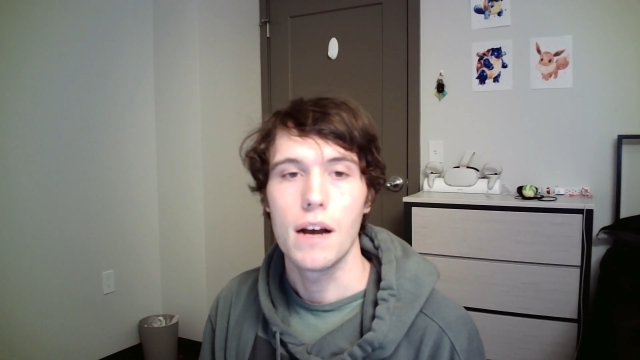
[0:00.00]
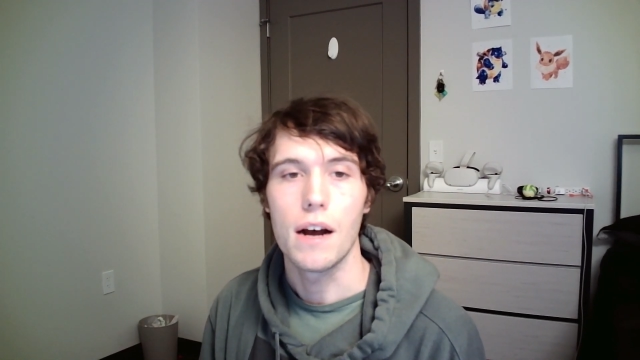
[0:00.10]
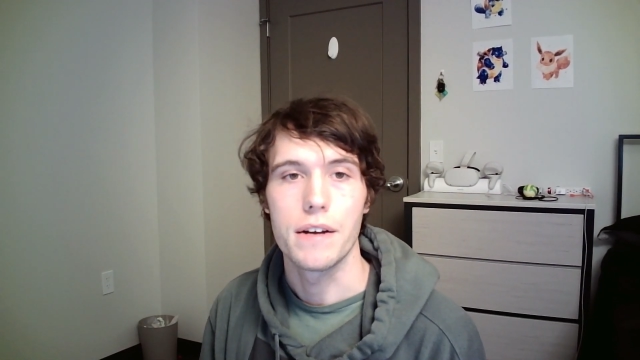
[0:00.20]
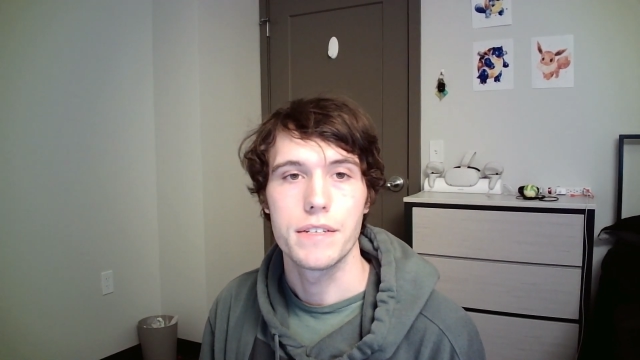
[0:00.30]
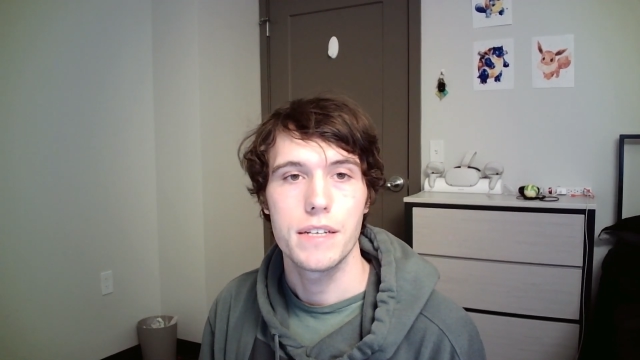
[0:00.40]

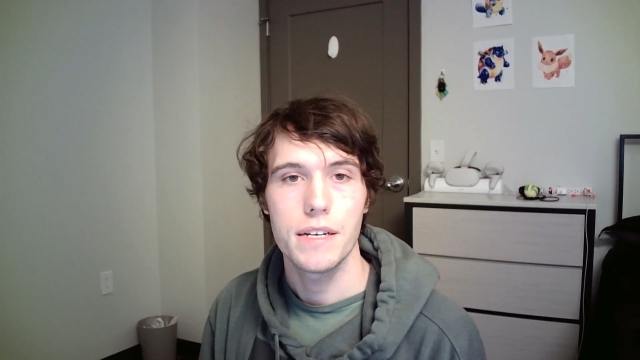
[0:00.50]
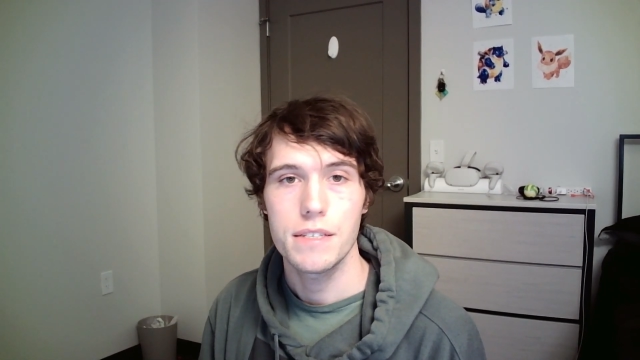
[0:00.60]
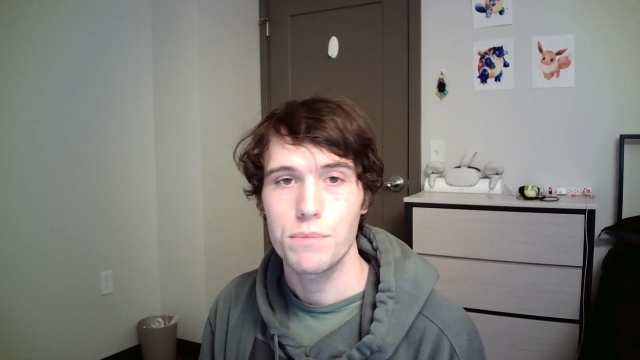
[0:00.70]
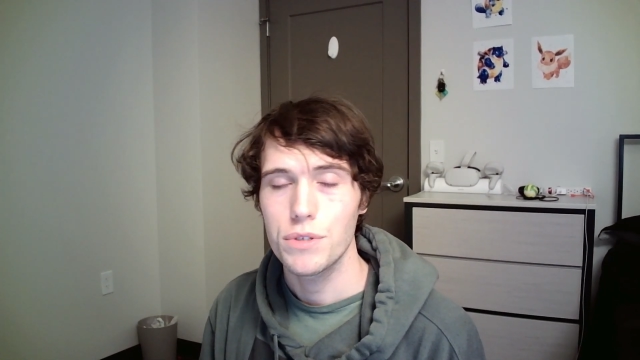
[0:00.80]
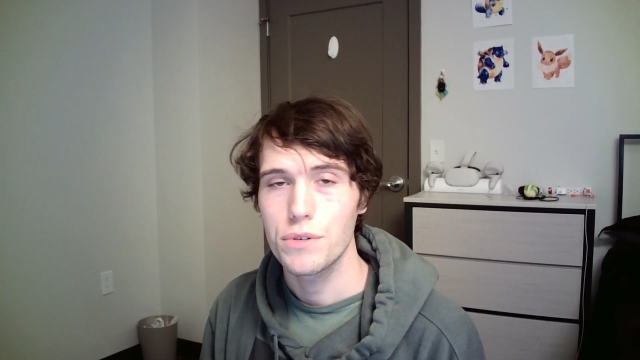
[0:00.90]
In today's
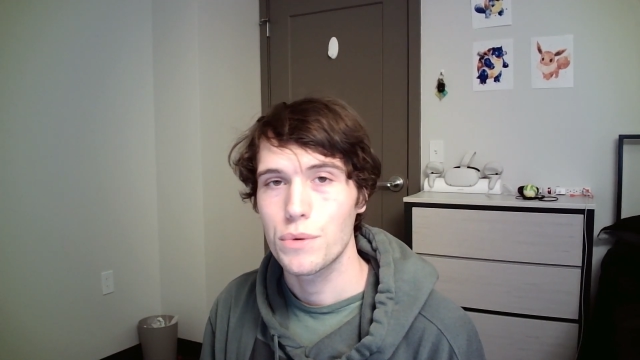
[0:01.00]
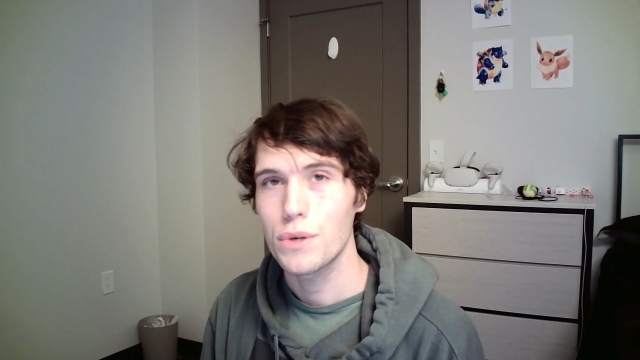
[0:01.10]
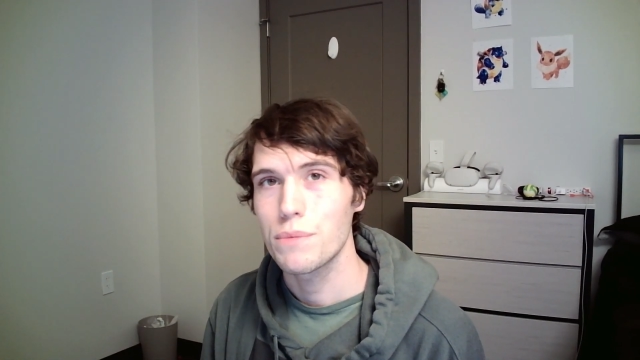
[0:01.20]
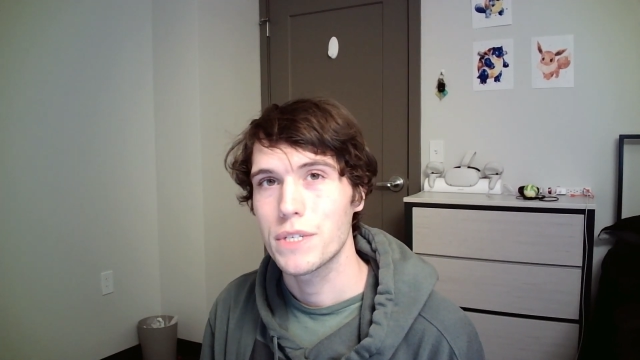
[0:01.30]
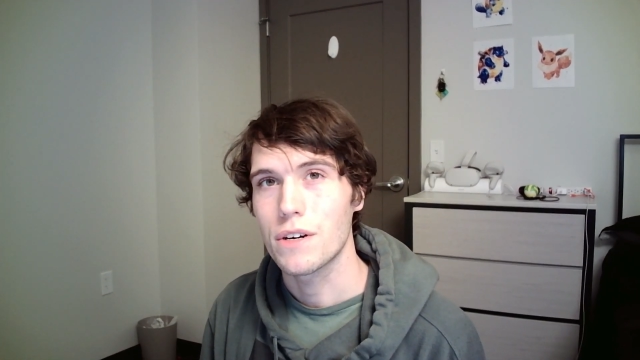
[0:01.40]
episode, we're
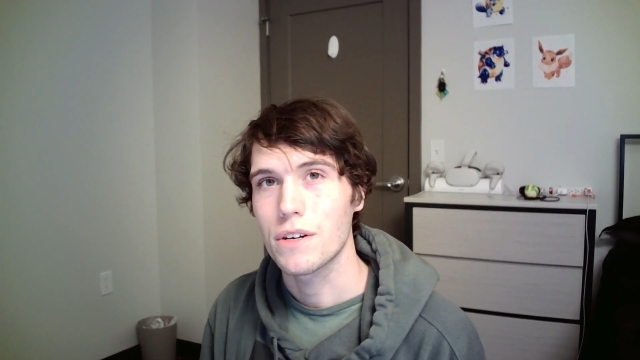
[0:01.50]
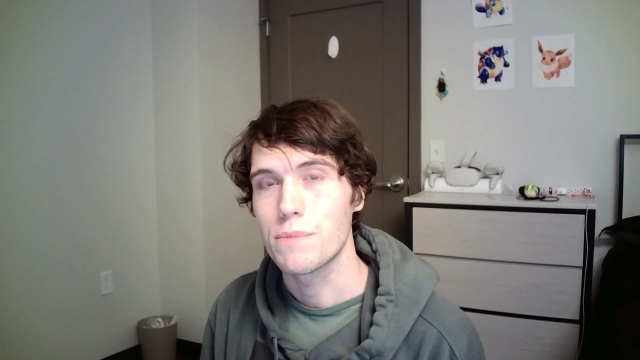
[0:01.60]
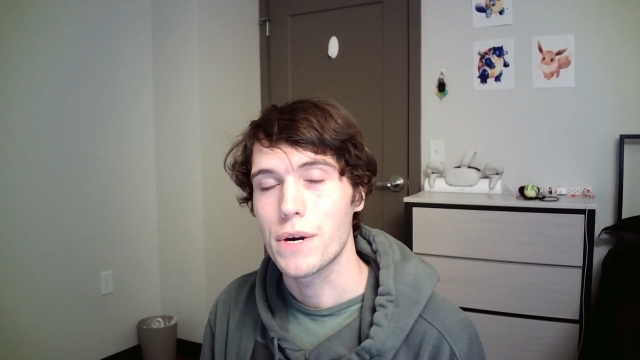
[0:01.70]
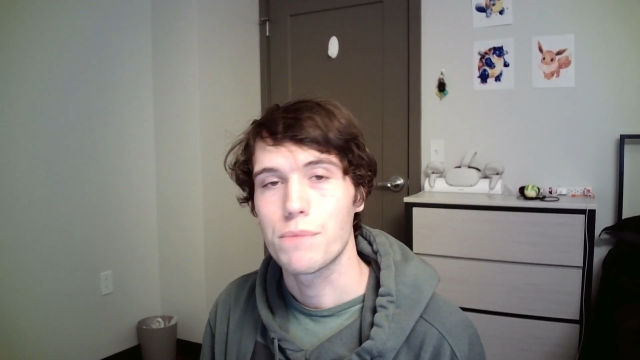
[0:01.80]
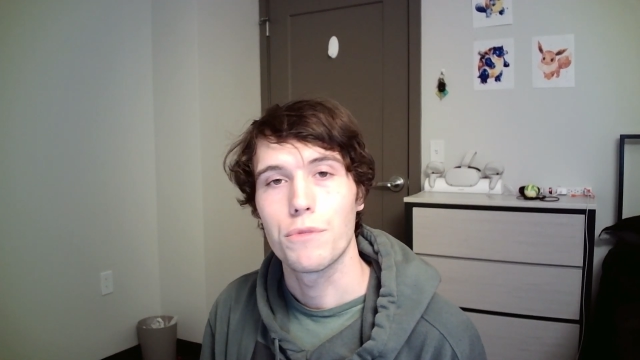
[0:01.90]
going to be talking
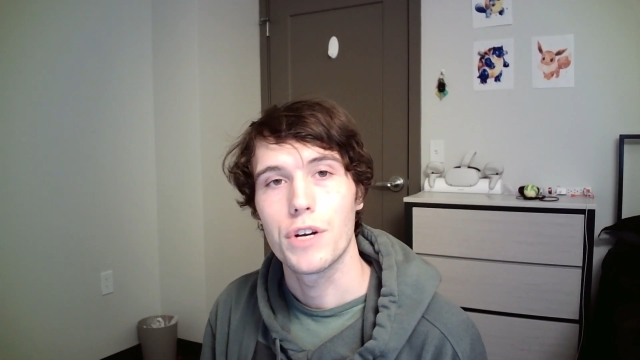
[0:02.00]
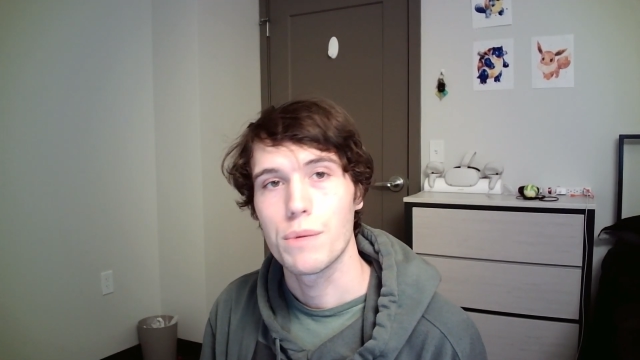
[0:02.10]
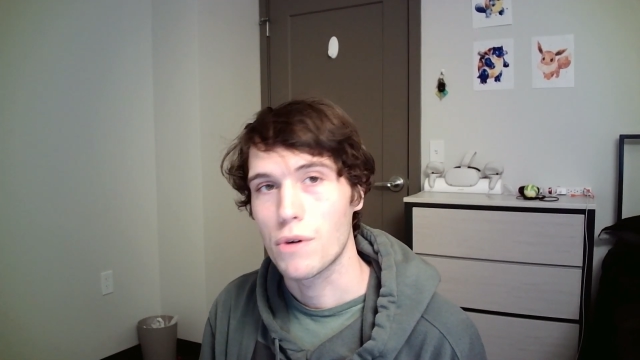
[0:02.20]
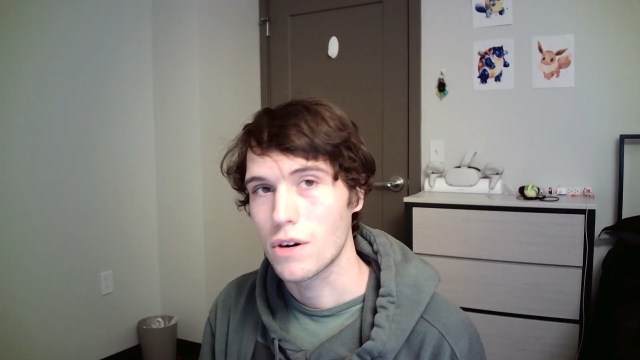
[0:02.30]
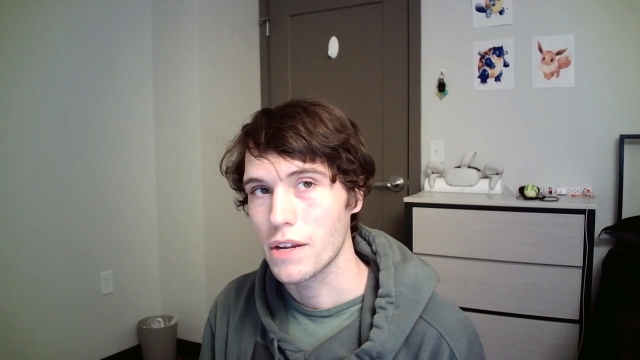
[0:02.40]
about
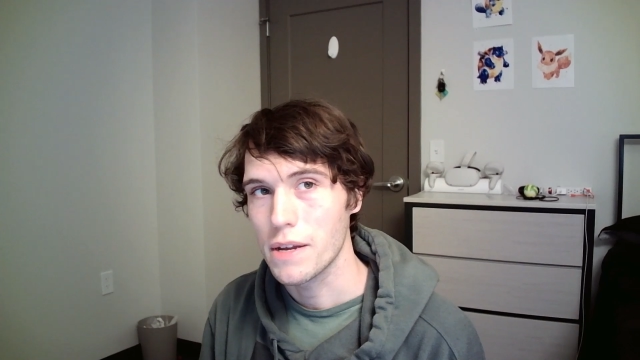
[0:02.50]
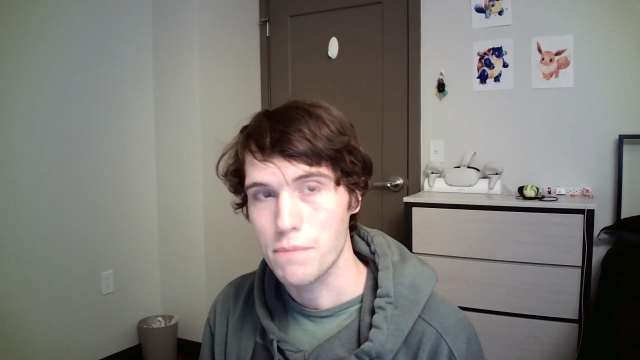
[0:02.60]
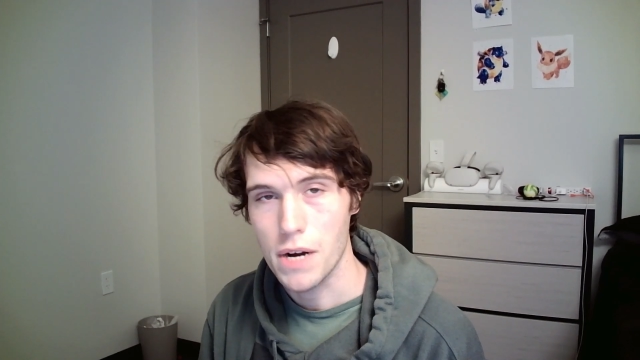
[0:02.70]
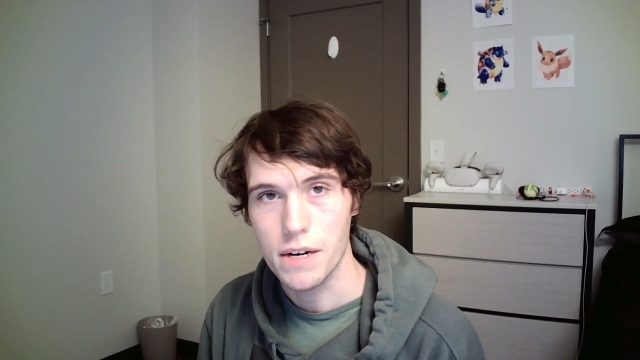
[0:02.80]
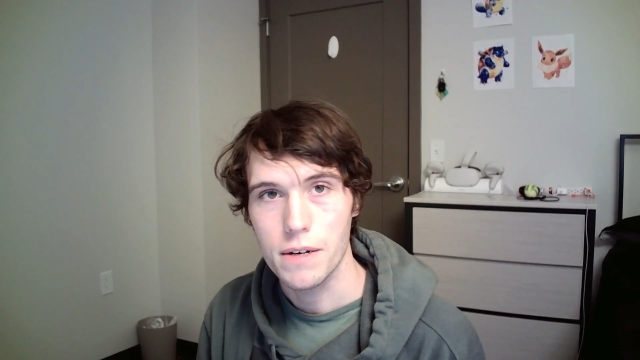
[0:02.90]
Marine Park
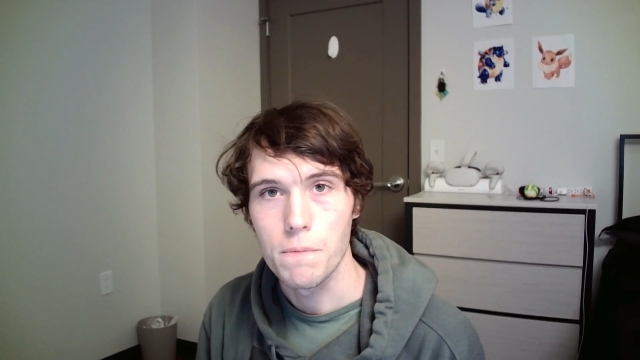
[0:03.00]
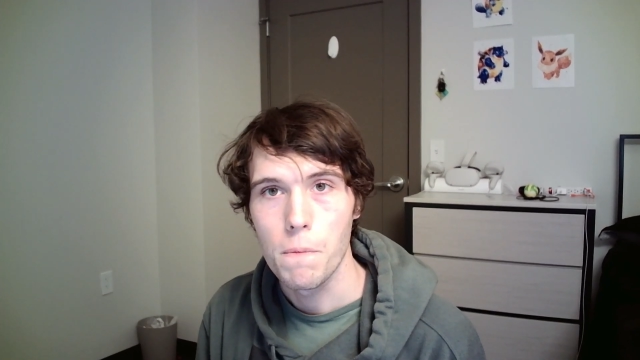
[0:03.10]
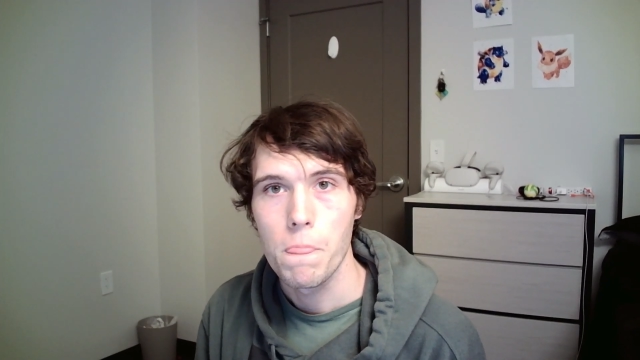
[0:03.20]
Empire.